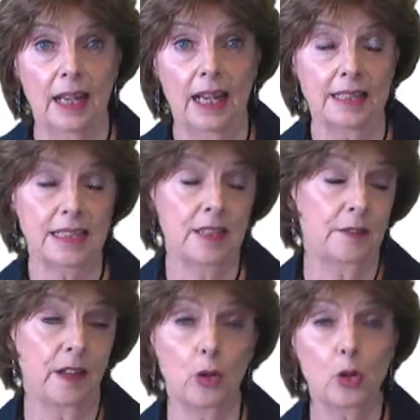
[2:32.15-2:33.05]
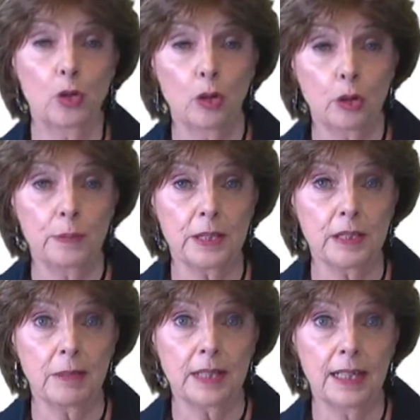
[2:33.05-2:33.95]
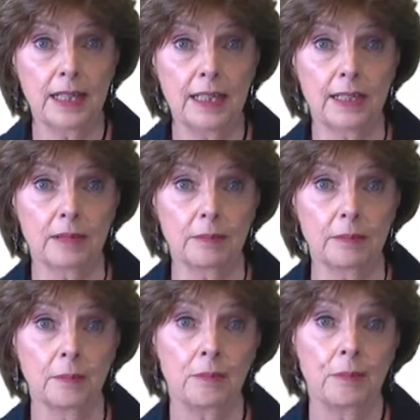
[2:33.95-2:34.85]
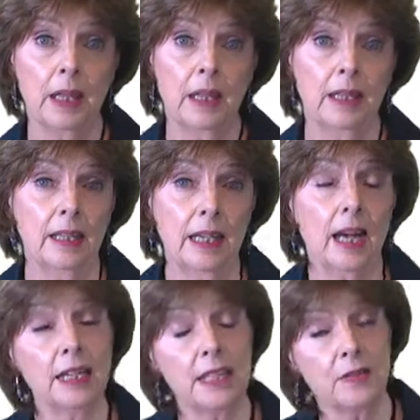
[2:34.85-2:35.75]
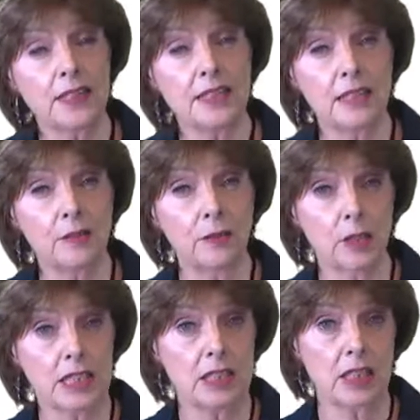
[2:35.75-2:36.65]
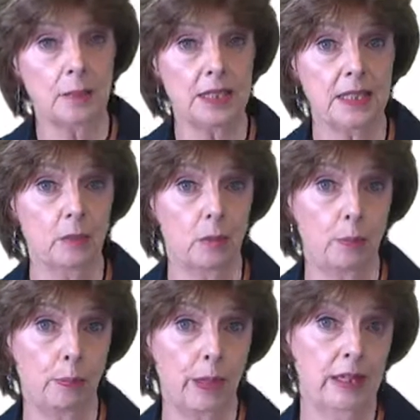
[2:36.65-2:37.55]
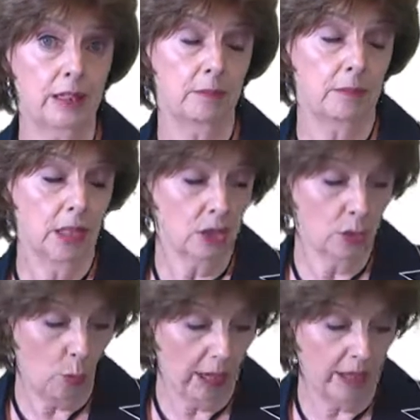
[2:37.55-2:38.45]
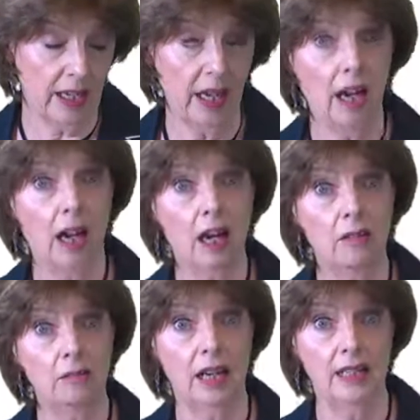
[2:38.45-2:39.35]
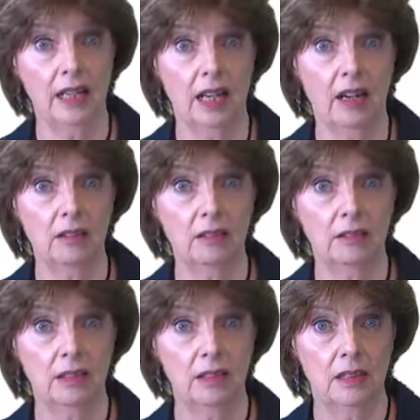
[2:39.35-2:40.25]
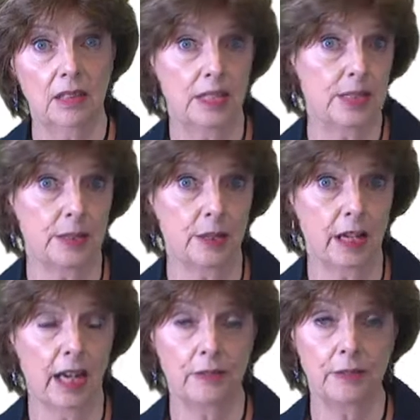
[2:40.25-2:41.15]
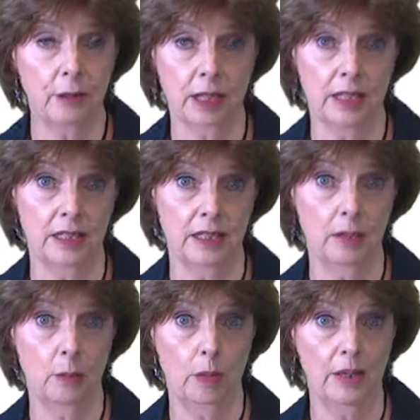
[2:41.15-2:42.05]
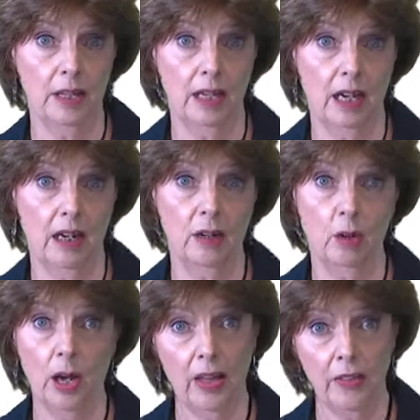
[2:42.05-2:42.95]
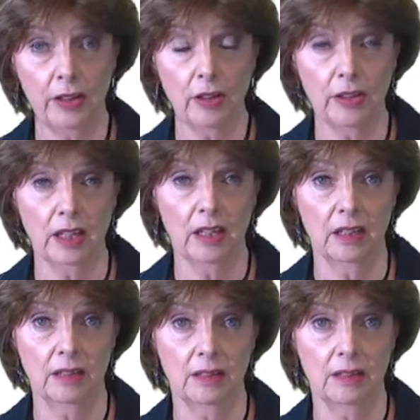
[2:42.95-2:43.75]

It's as if they've all glooped in behind them. They can't even see the footsteps that will bring them to where they are right now. So they have no idea where they are or how they got there.